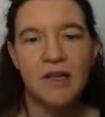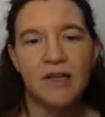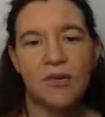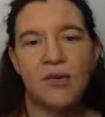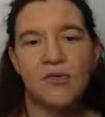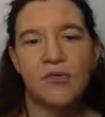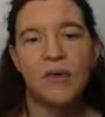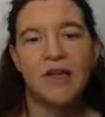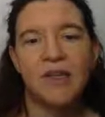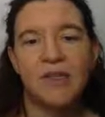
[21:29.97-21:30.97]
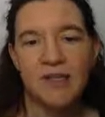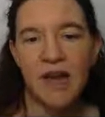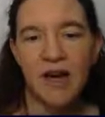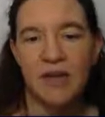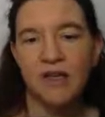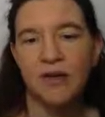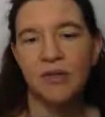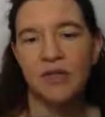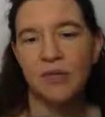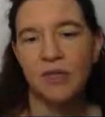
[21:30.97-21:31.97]
So if we decide, oh,
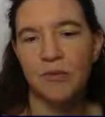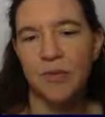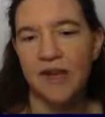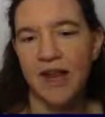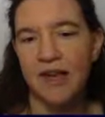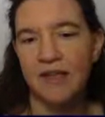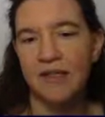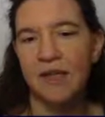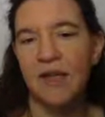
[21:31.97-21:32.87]
this was a bad x,